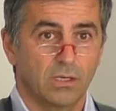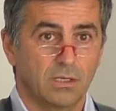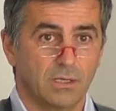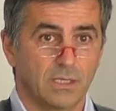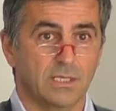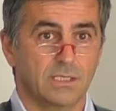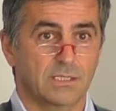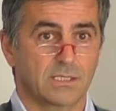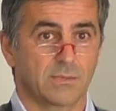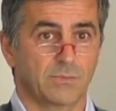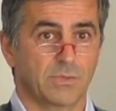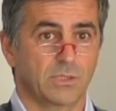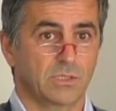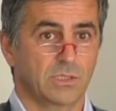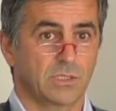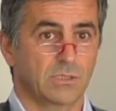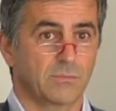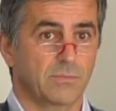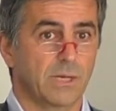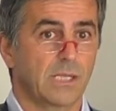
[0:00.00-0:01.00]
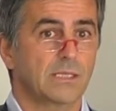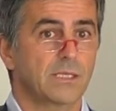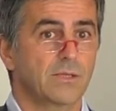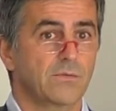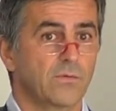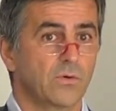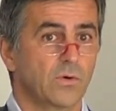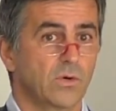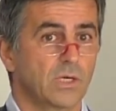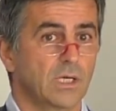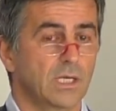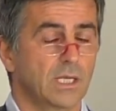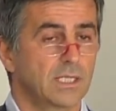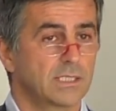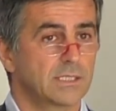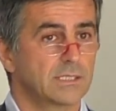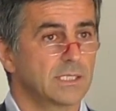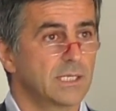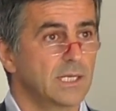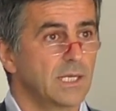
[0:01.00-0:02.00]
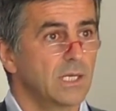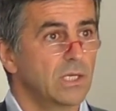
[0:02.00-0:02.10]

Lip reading: things about the multifocal lens.